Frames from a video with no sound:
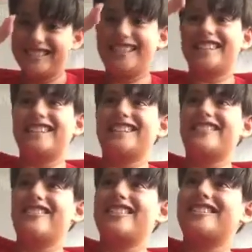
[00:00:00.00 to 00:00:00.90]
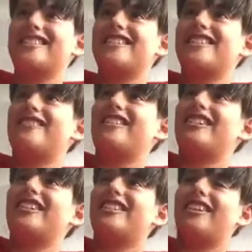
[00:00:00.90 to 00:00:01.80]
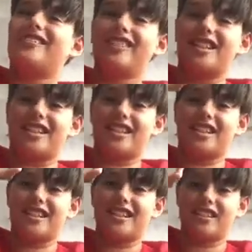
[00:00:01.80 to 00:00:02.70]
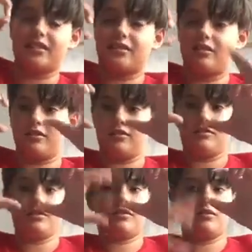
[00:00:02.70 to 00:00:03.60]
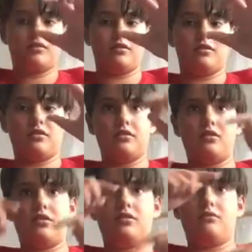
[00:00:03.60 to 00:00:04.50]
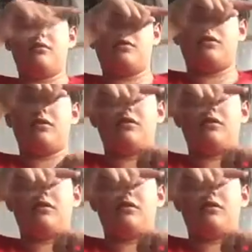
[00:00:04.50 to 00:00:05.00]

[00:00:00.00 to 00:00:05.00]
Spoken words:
6 centimeters is about like that big. No. One,